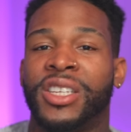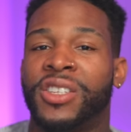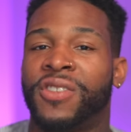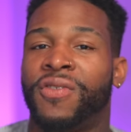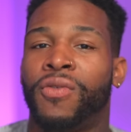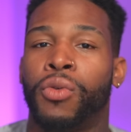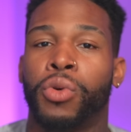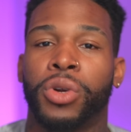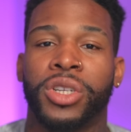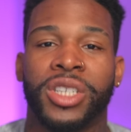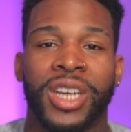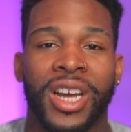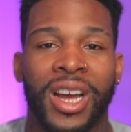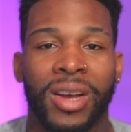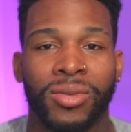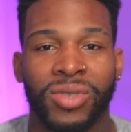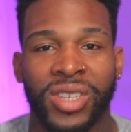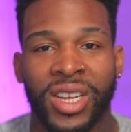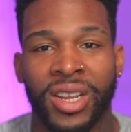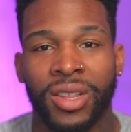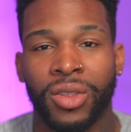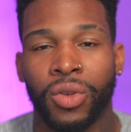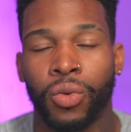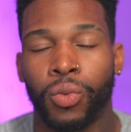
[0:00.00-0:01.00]
4 times
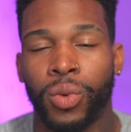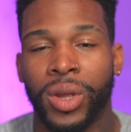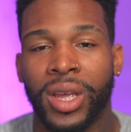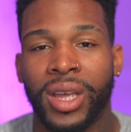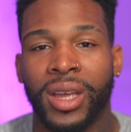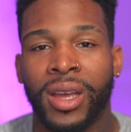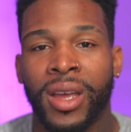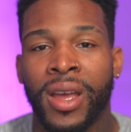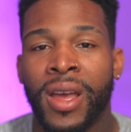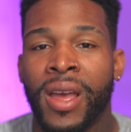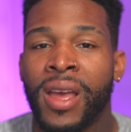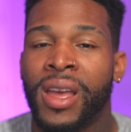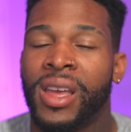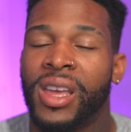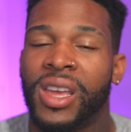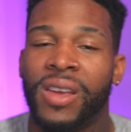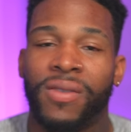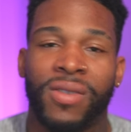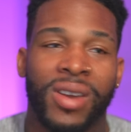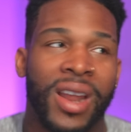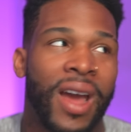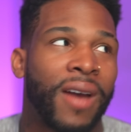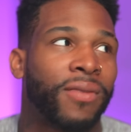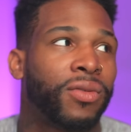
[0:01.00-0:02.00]
out of the week,
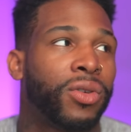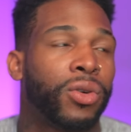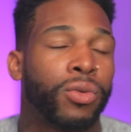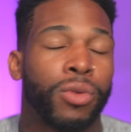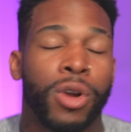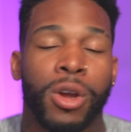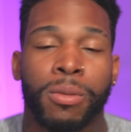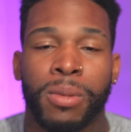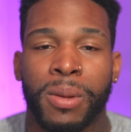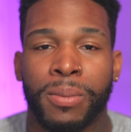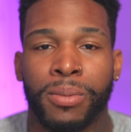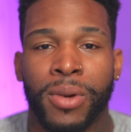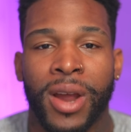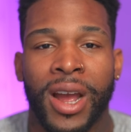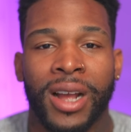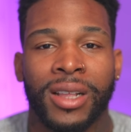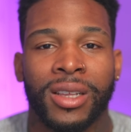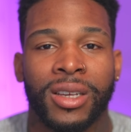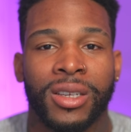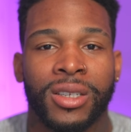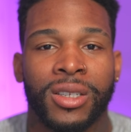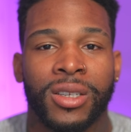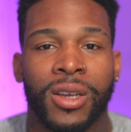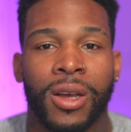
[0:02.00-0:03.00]
even after rugby
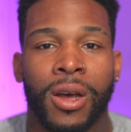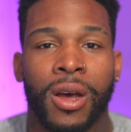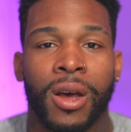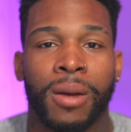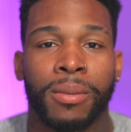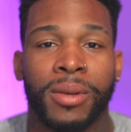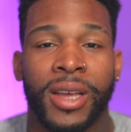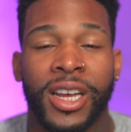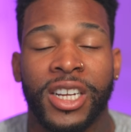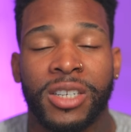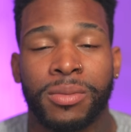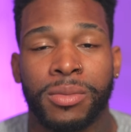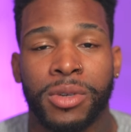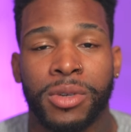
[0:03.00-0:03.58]
practice. Catch me on